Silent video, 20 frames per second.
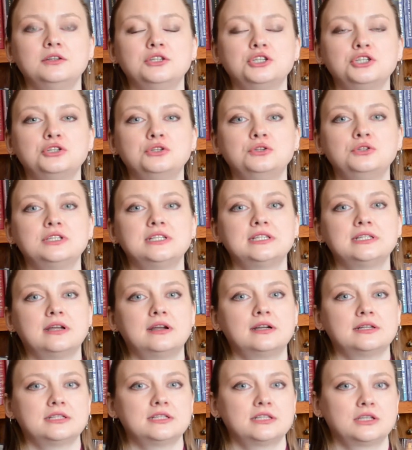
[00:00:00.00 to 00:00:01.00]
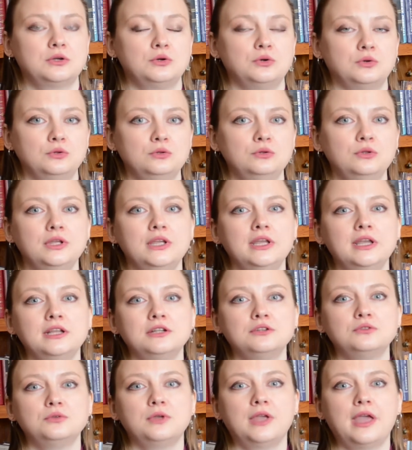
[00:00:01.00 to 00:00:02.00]
should start school
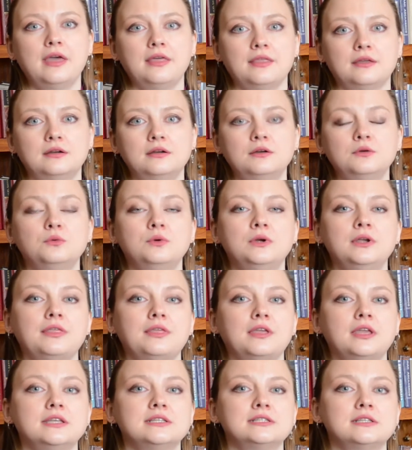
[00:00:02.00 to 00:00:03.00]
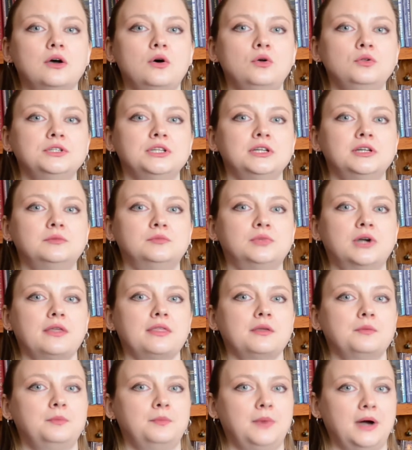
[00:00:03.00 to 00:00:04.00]
together with his older
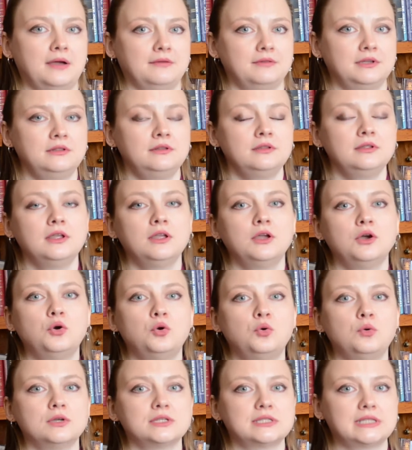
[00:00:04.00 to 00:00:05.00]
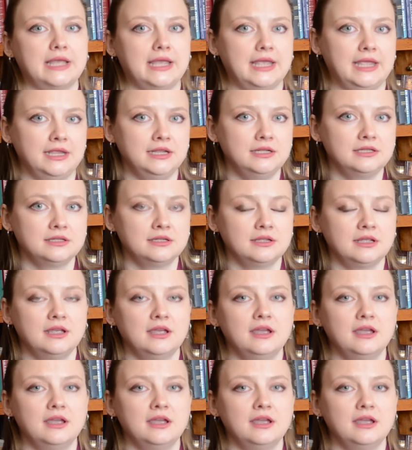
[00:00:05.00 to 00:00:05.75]
brother Pavel, who was 8,